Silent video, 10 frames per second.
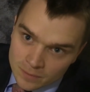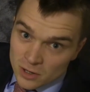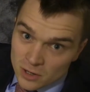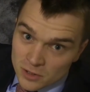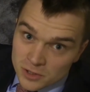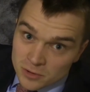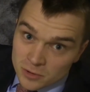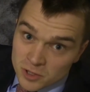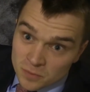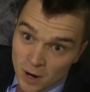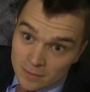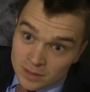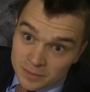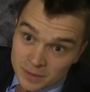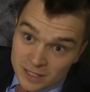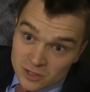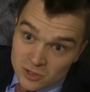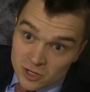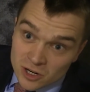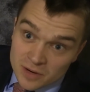And also, you should probably be
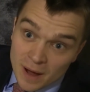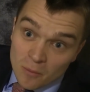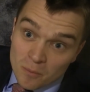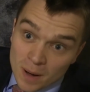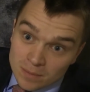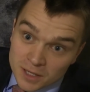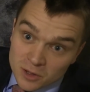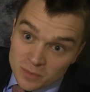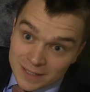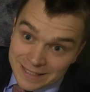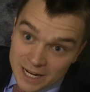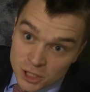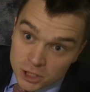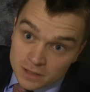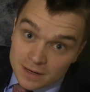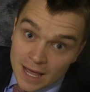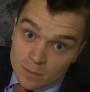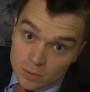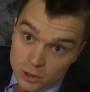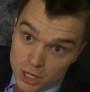concerned about public humiliation
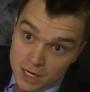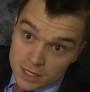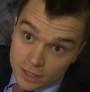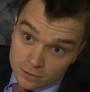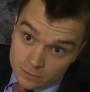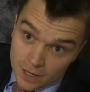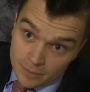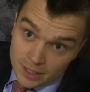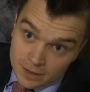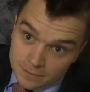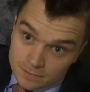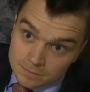and projectile vomiting.